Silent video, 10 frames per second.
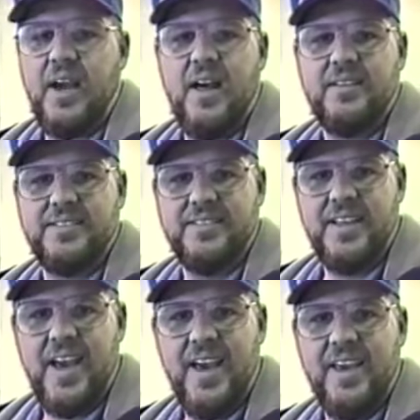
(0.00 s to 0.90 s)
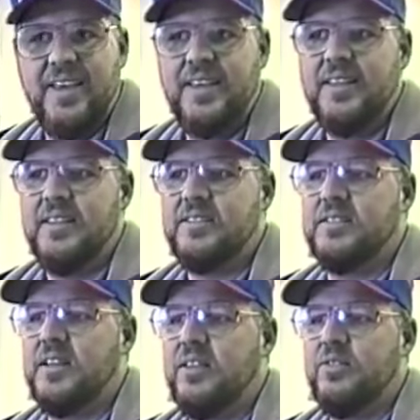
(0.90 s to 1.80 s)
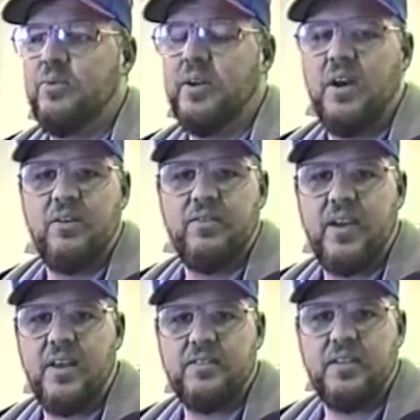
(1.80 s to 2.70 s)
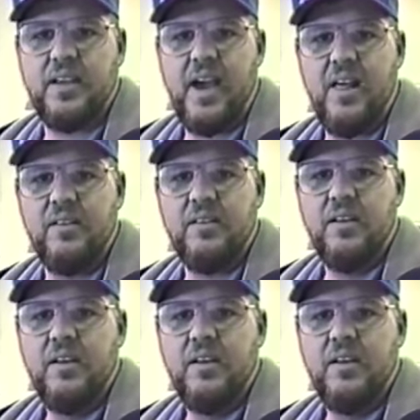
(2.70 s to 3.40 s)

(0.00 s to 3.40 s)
gallons a day. This is a 300,000 gallon